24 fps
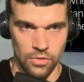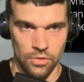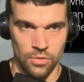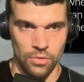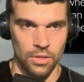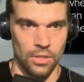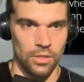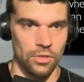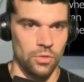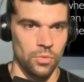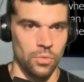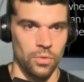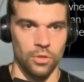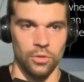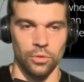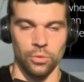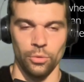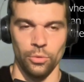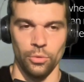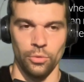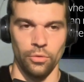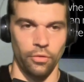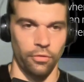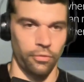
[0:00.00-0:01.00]
You need to
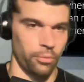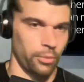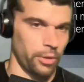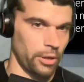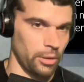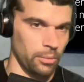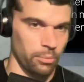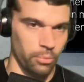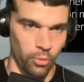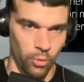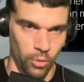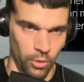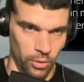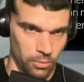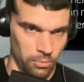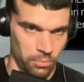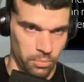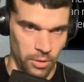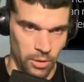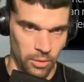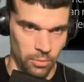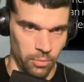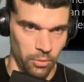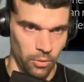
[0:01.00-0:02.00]
include three important
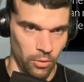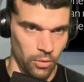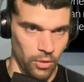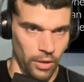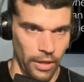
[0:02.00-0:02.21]
people